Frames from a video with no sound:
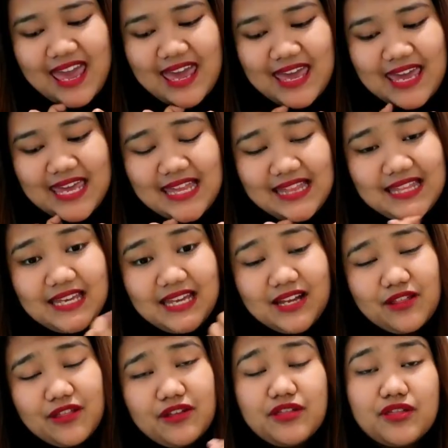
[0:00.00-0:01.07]
And
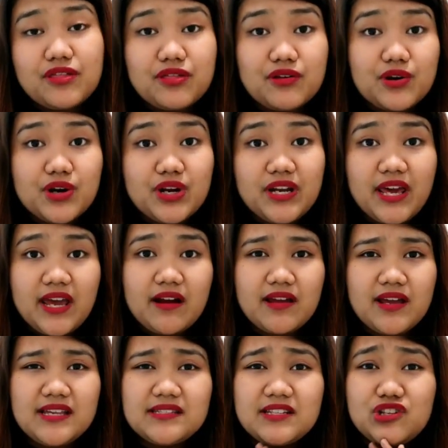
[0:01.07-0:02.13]
the third
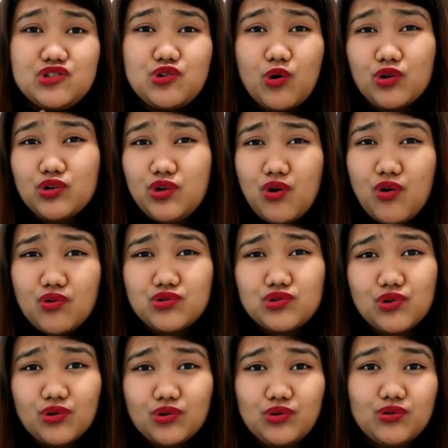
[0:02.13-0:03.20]
area is the
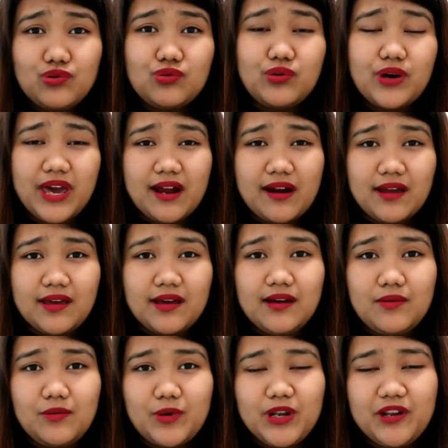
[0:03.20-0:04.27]
Jongno-gu area.
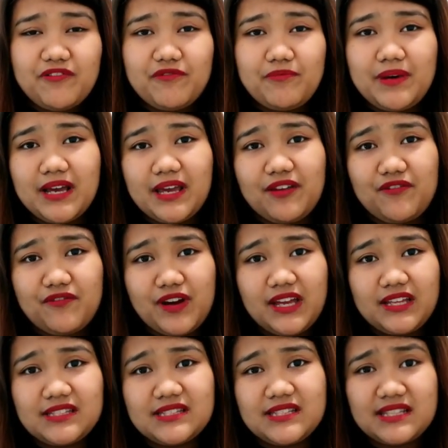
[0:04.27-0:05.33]
One of my
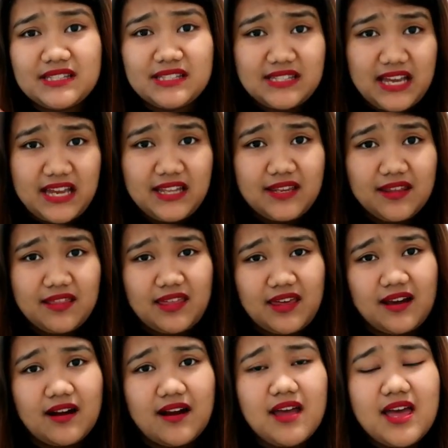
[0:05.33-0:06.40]
friends stayed
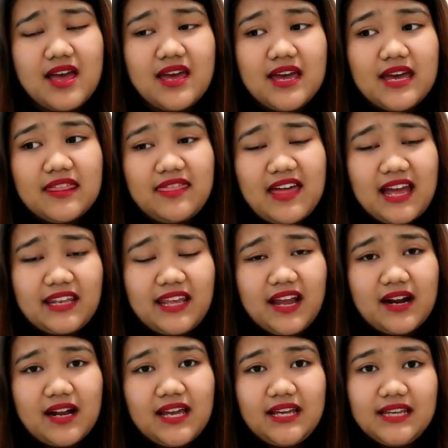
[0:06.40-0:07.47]
there. That
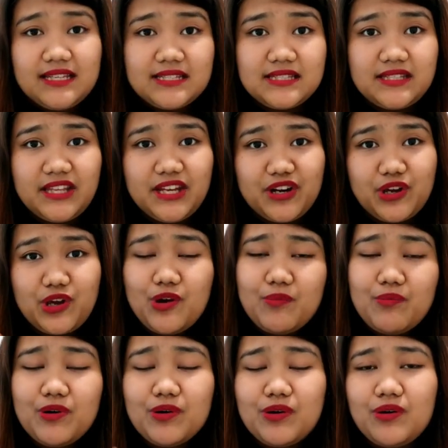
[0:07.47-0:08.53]
area is near
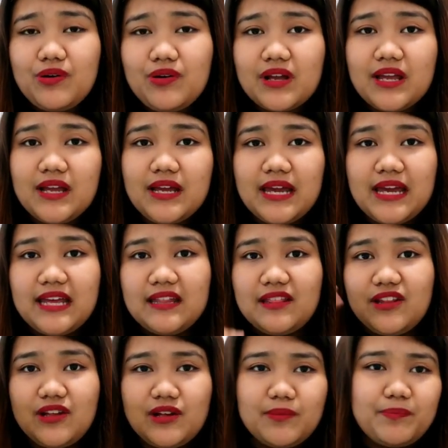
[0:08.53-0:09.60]
Gyeongbokgung
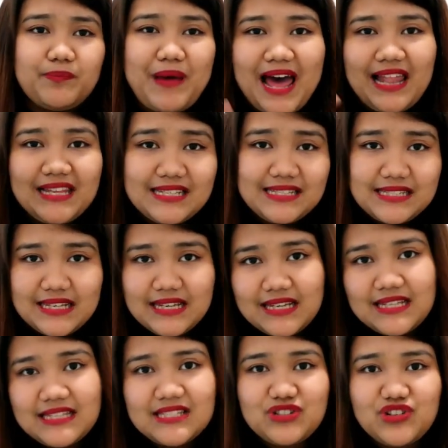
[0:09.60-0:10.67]
and the
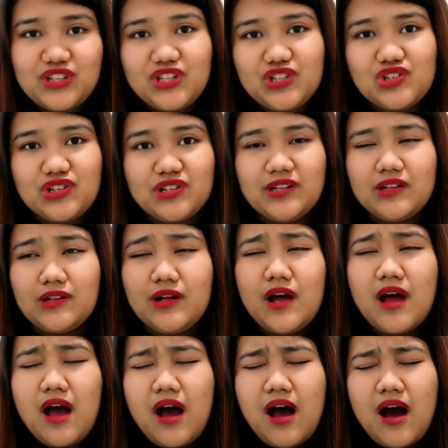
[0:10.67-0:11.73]
palaces, traditional
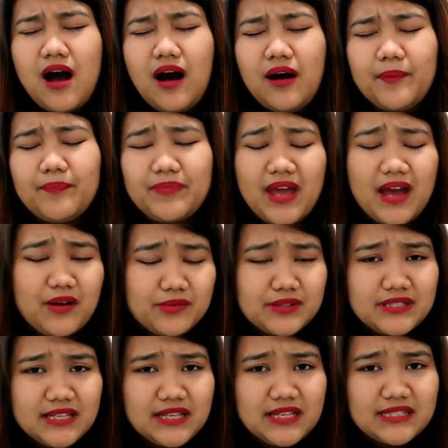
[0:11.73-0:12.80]

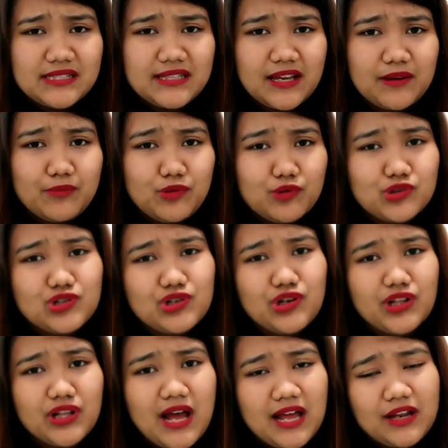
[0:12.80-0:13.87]
houses like
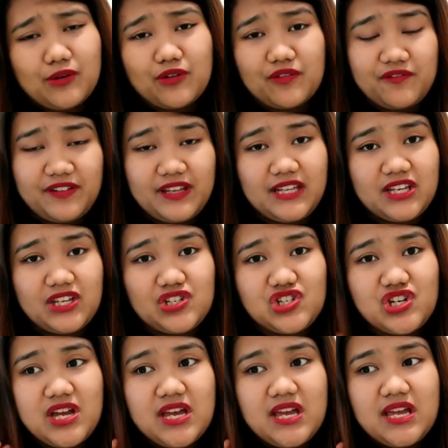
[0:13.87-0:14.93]
Bukchon Hanok
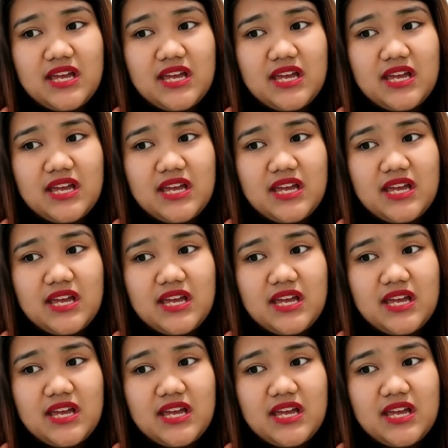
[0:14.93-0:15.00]
Village.